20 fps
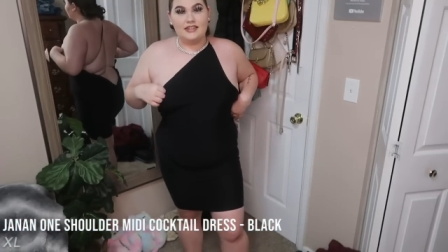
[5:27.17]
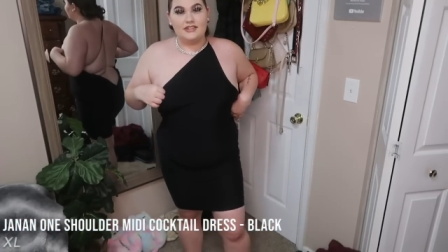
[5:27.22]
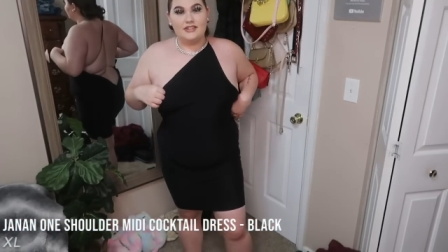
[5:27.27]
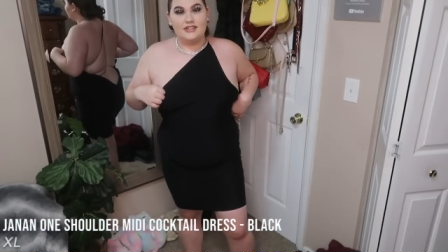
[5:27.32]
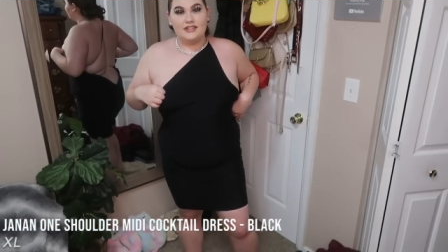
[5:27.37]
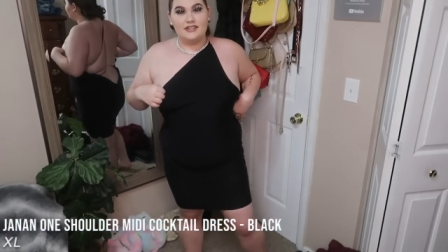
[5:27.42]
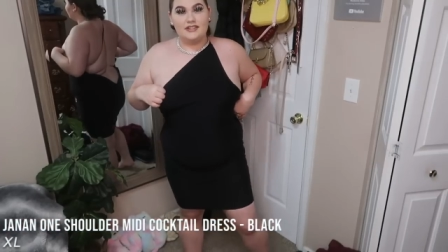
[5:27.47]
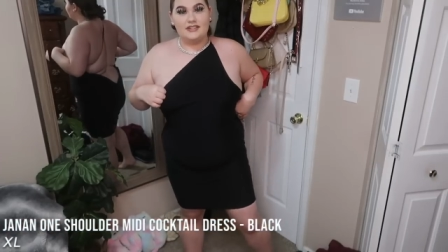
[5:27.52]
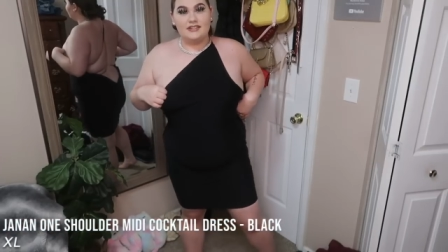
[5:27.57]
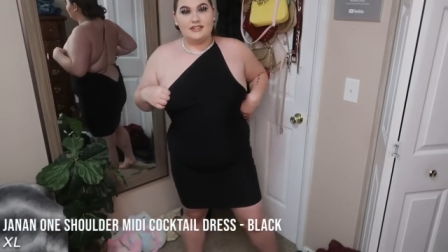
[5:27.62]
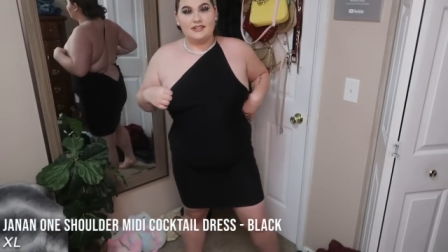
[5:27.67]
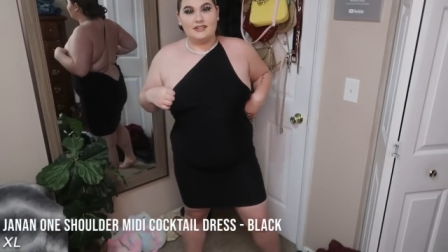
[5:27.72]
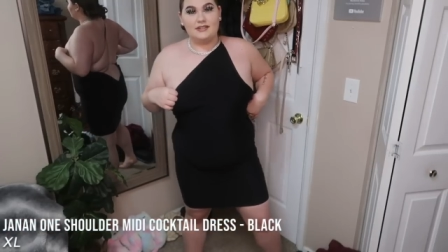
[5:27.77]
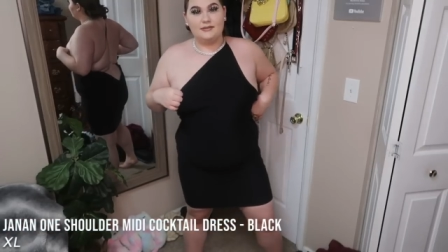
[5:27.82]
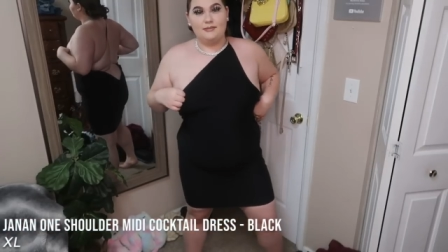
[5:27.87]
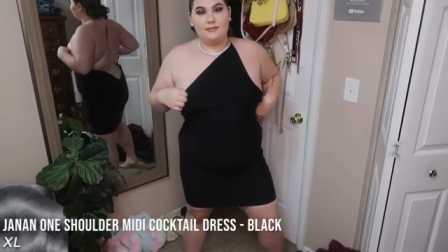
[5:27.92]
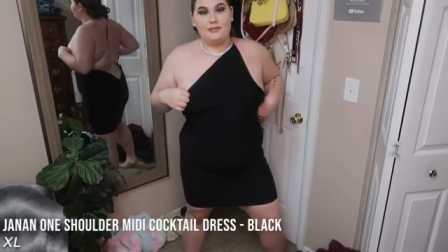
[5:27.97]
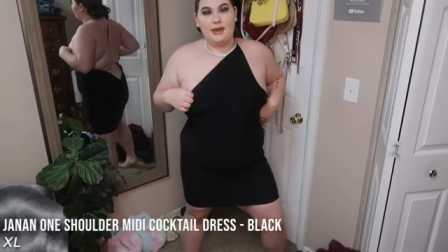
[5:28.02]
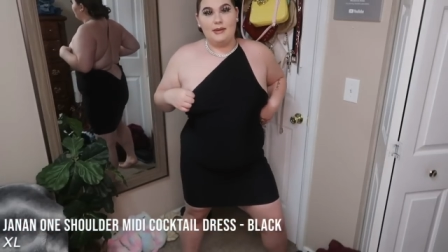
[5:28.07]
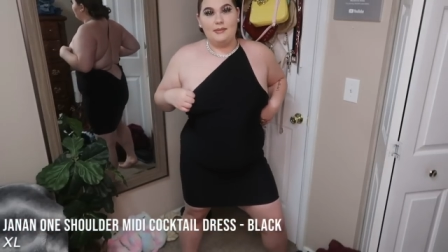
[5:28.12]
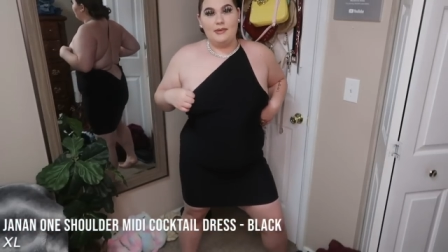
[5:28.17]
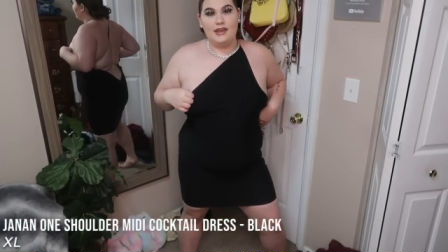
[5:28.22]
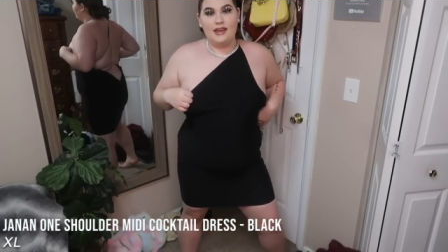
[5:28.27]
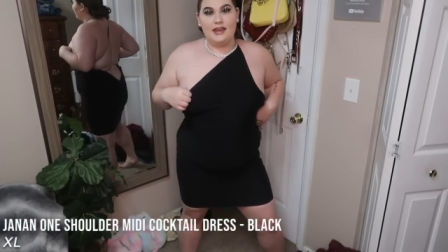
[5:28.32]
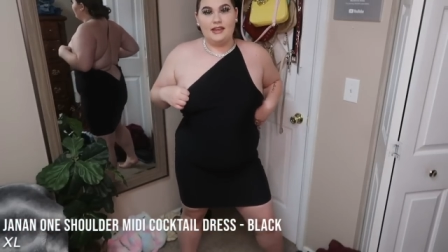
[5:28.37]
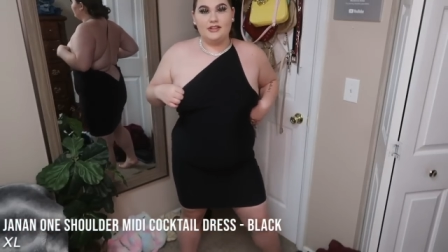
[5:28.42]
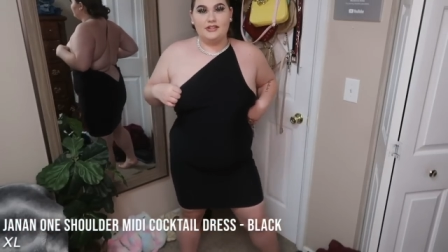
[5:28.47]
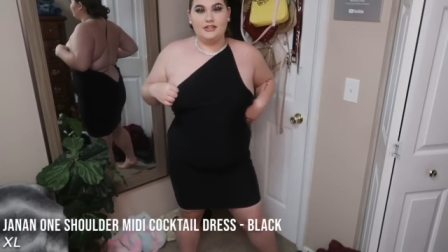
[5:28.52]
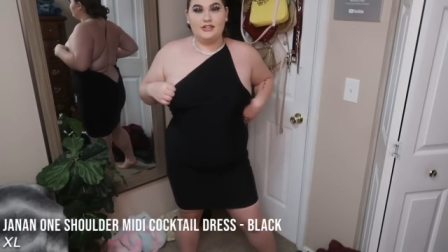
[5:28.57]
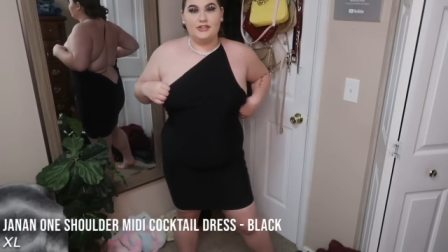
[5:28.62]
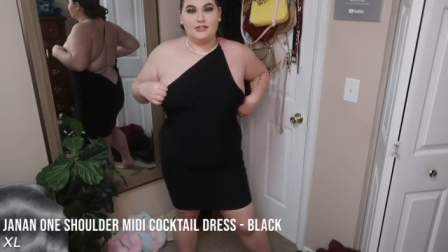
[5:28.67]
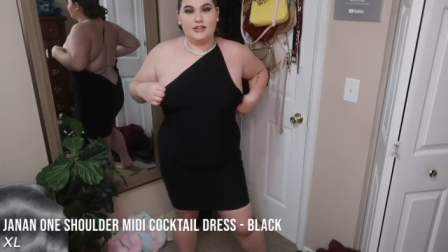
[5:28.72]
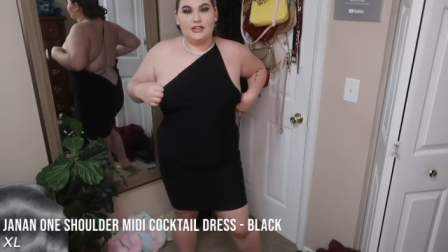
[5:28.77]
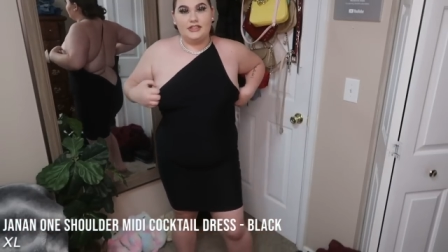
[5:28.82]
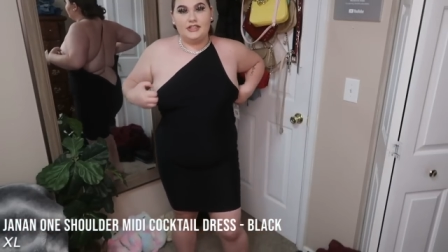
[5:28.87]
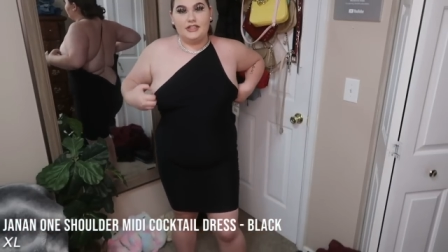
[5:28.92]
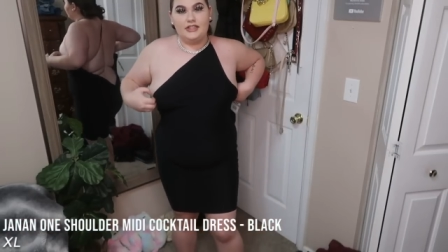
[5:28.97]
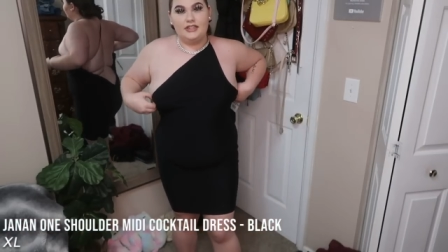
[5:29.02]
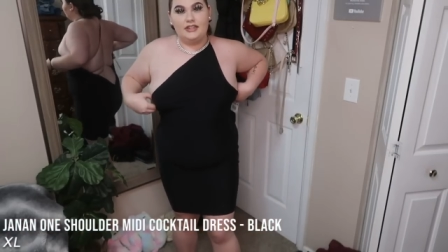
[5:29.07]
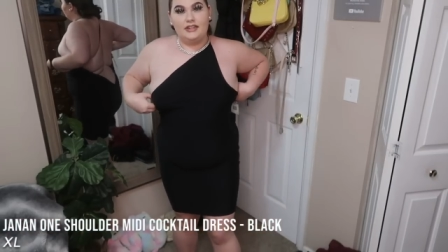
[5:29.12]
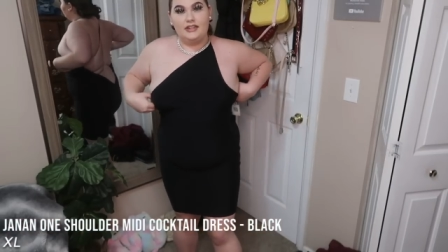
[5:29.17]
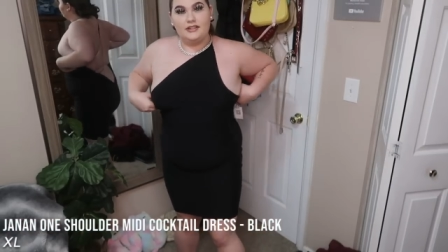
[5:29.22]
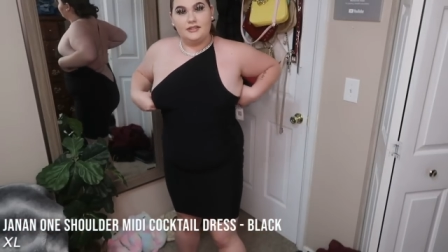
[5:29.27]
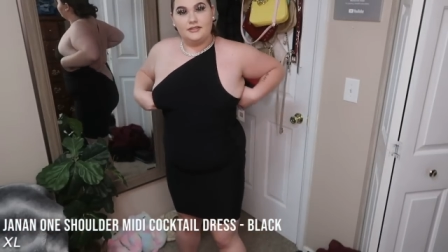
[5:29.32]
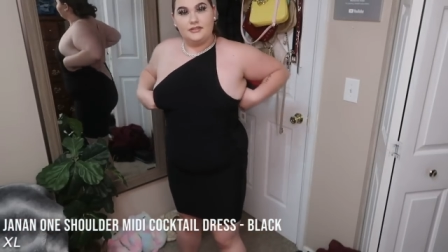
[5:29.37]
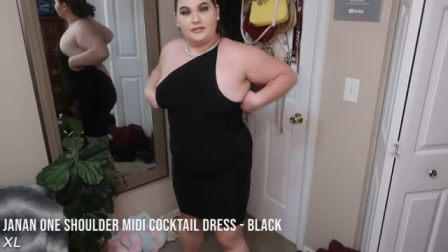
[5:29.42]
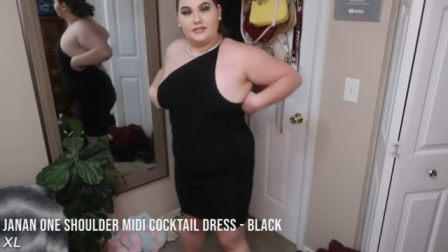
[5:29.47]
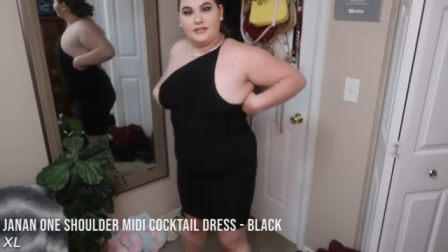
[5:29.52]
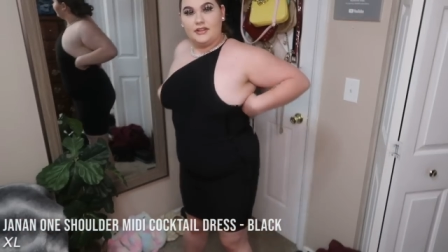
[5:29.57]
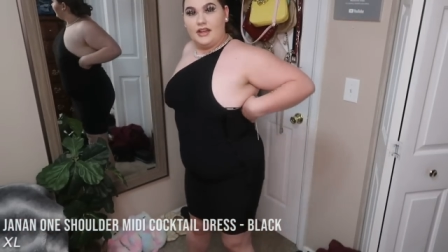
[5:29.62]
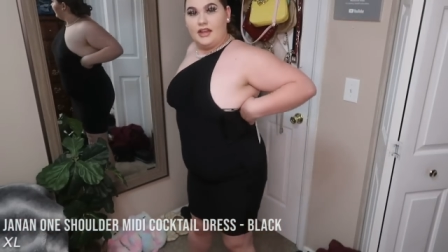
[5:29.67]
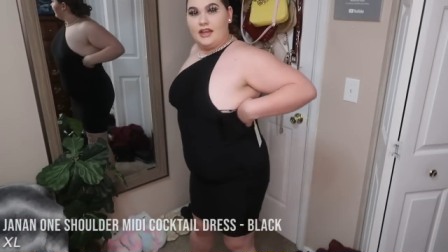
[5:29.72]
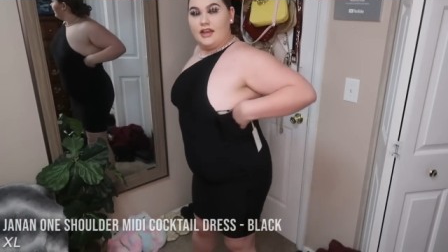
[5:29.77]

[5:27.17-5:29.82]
it's just, maybe I could stretch it enough,